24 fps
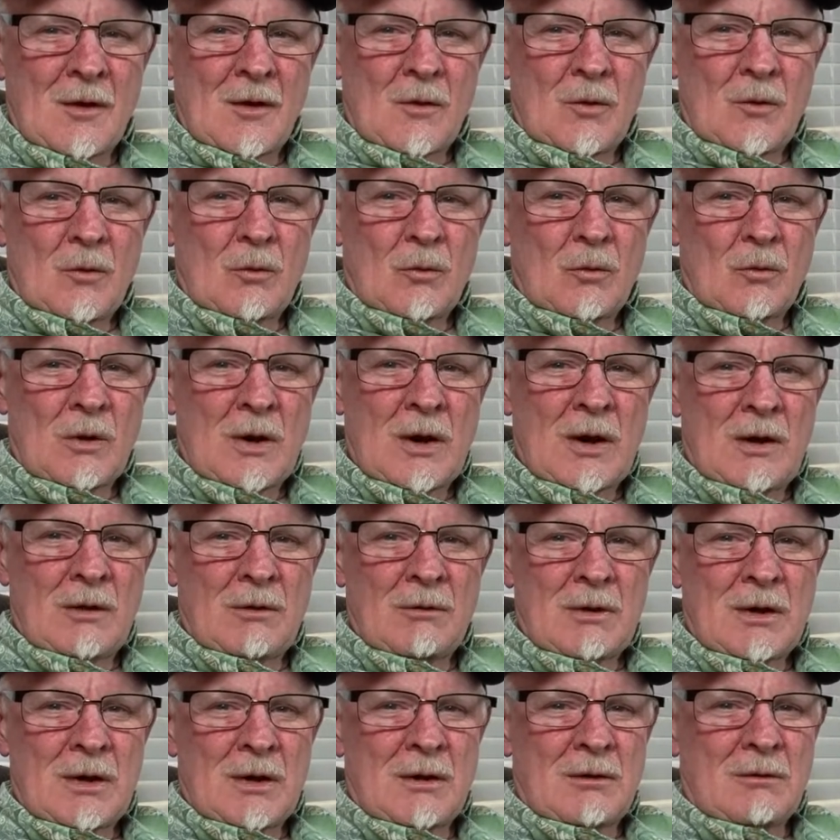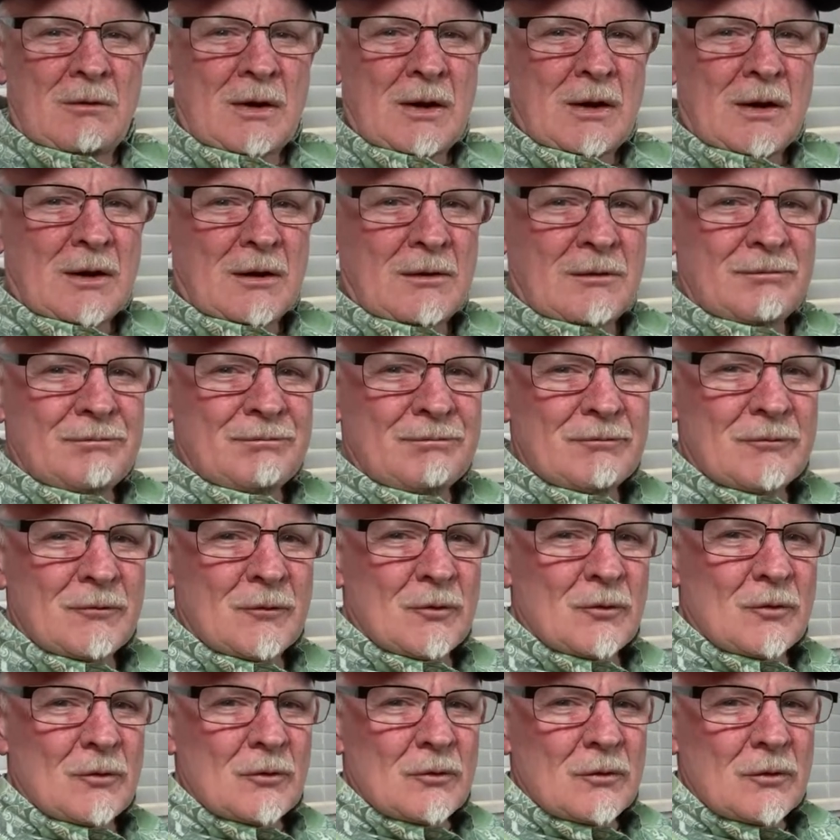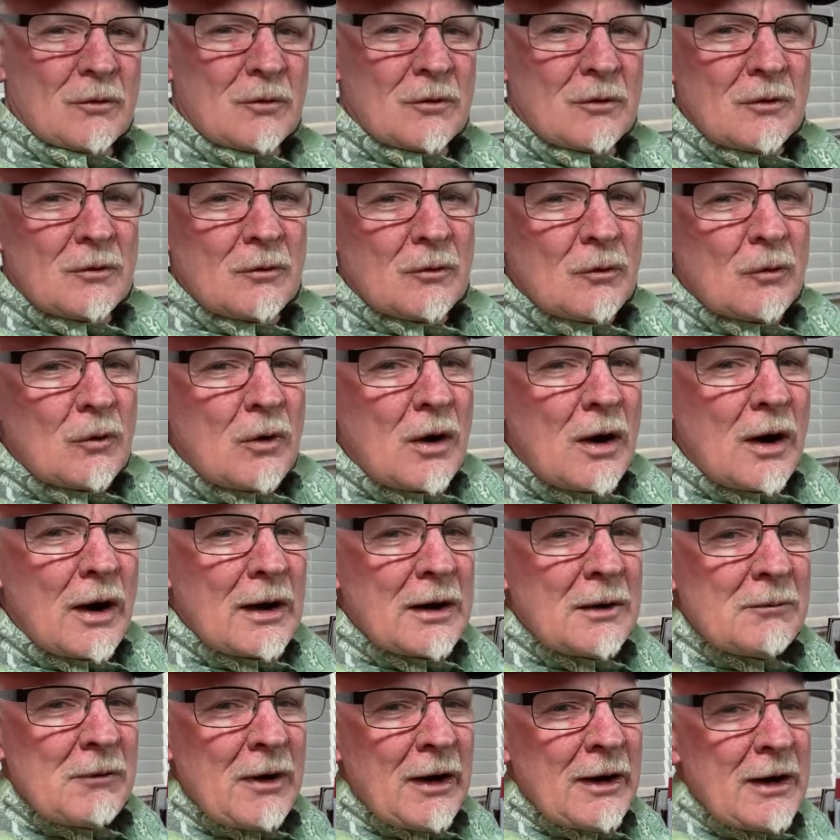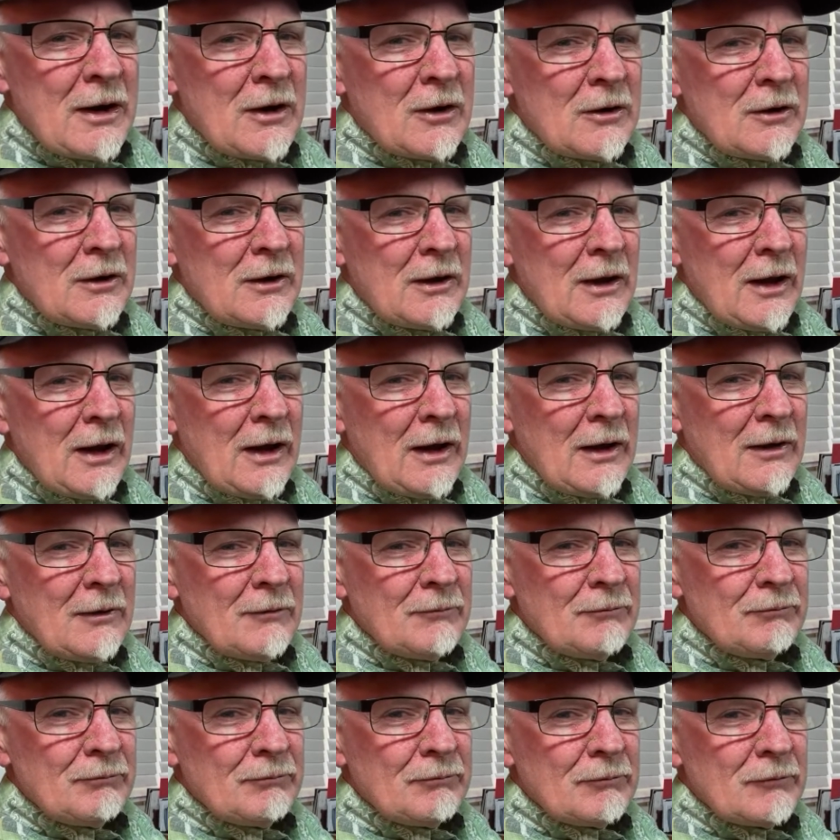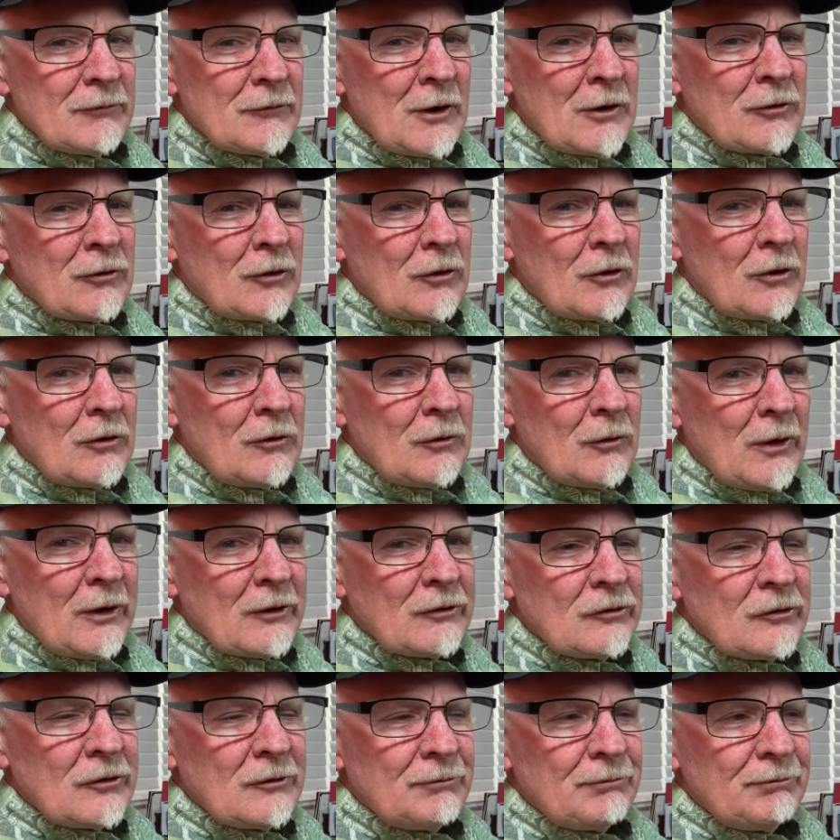Well, well, well. Why am I here today? That's a good question.